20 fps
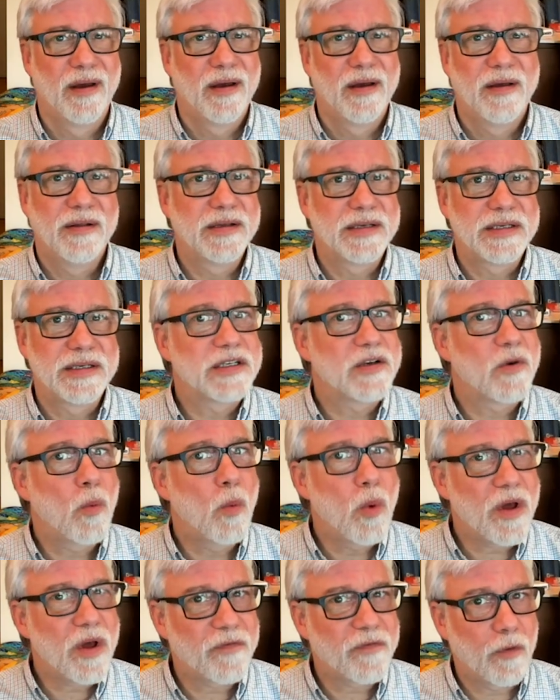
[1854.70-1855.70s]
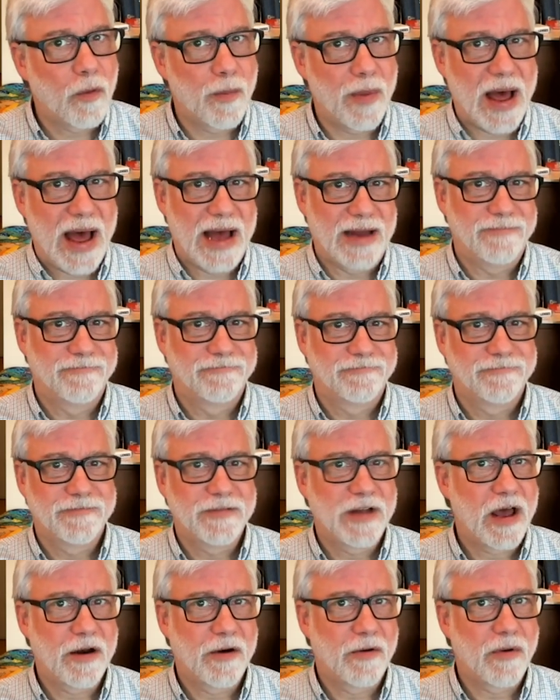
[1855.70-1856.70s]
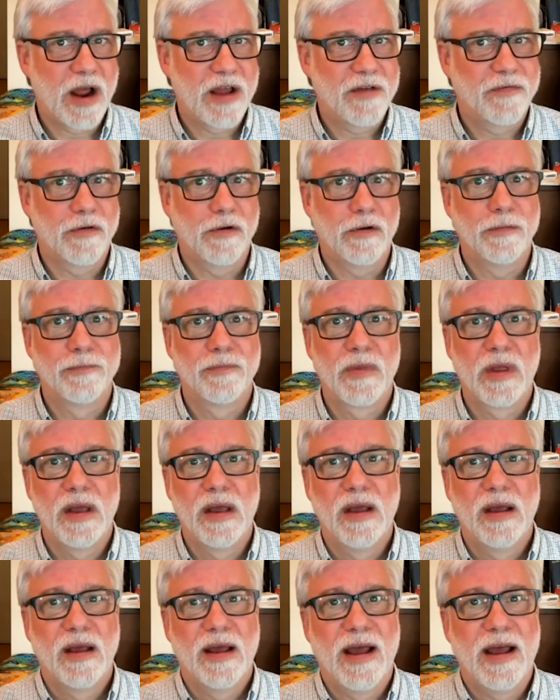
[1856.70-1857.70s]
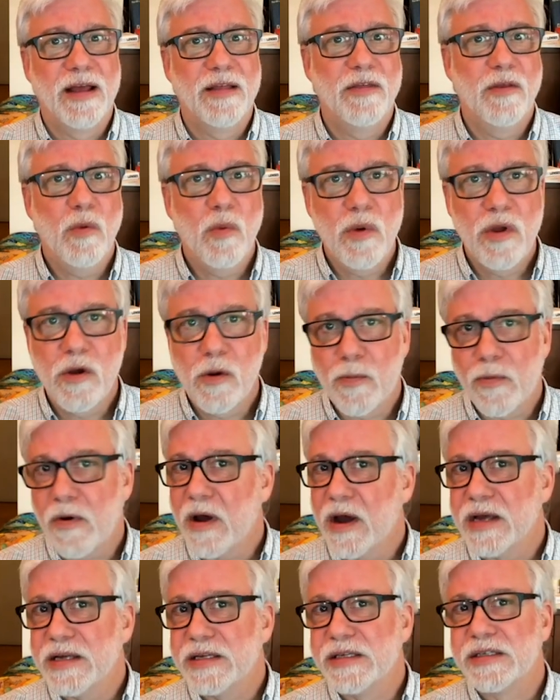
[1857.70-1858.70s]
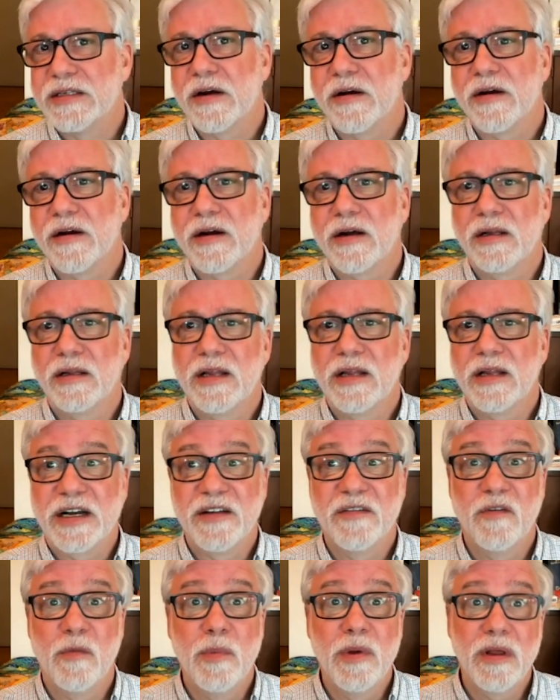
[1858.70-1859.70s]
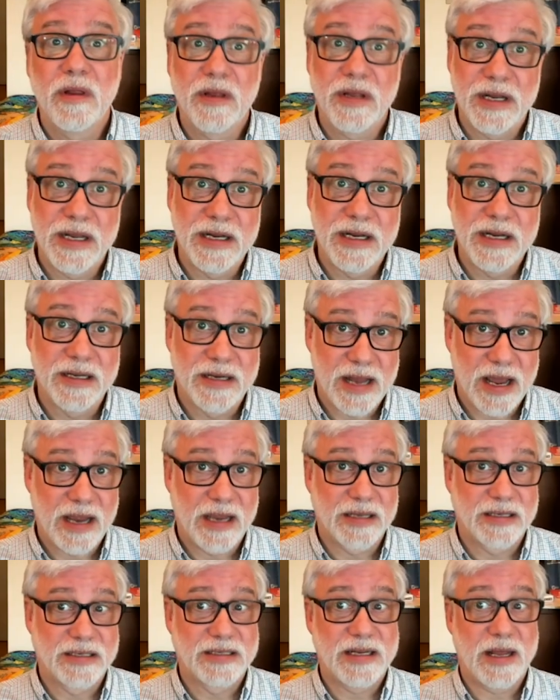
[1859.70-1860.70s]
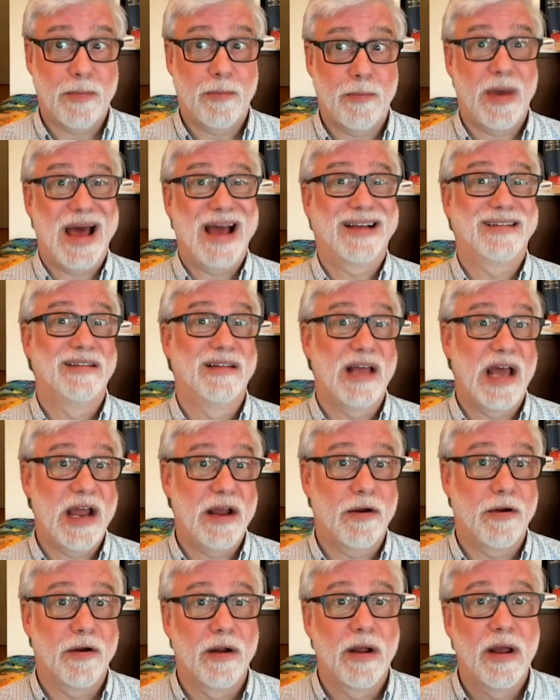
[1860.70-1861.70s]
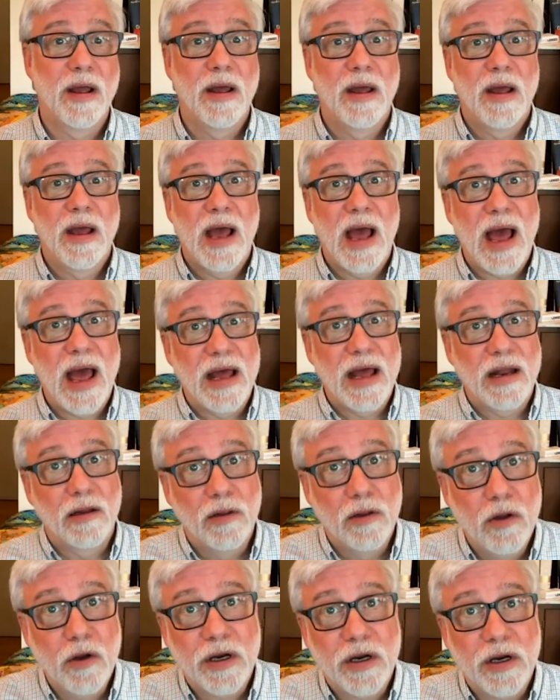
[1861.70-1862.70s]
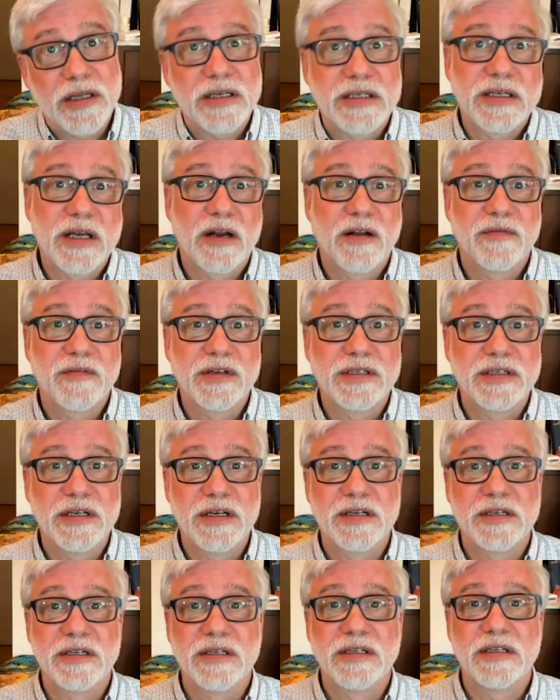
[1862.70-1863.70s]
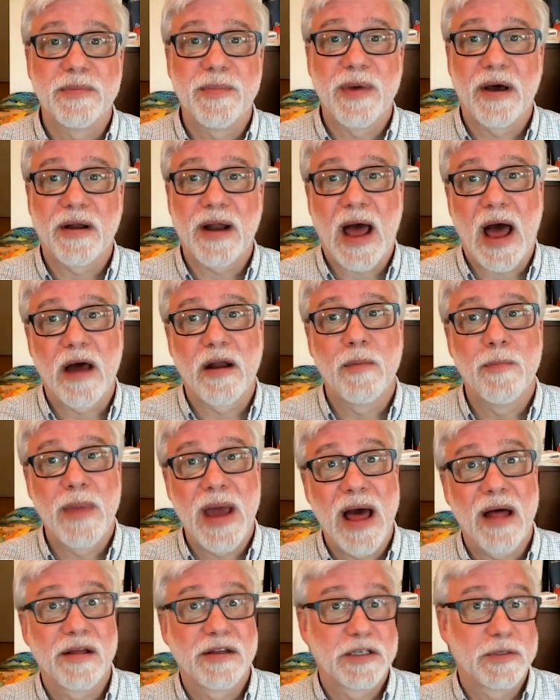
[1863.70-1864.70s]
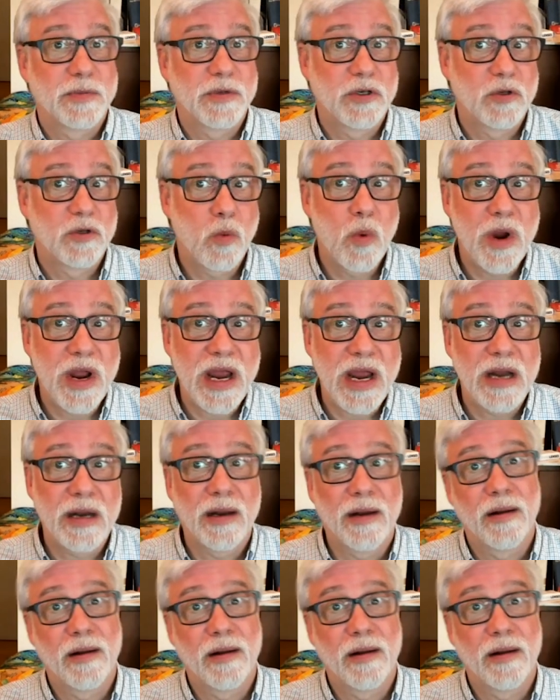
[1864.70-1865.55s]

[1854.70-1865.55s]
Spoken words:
This is a wiffle bat, not a rifle, and the real prize is our collective ability to take a step back later and look at the set of decisions about how to balance between and